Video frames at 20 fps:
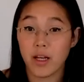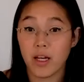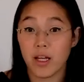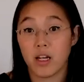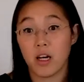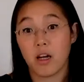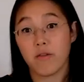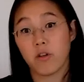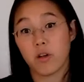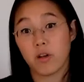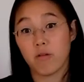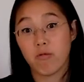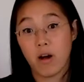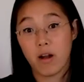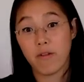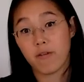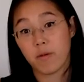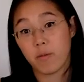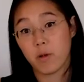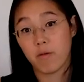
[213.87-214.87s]
and I've got to
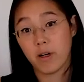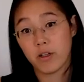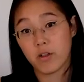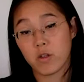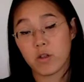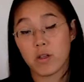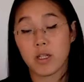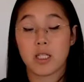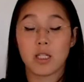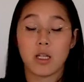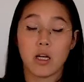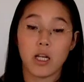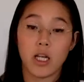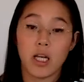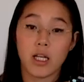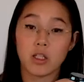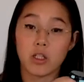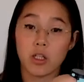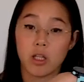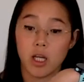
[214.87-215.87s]
run from the registrar
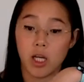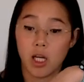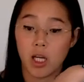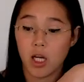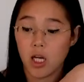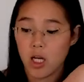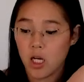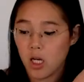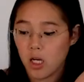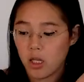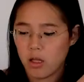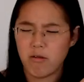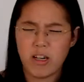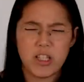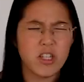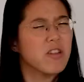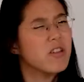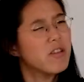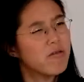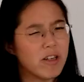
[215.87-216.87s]
signing to the
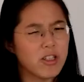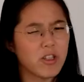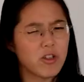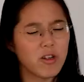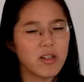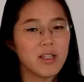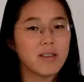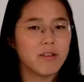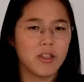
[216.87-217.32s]
registrar?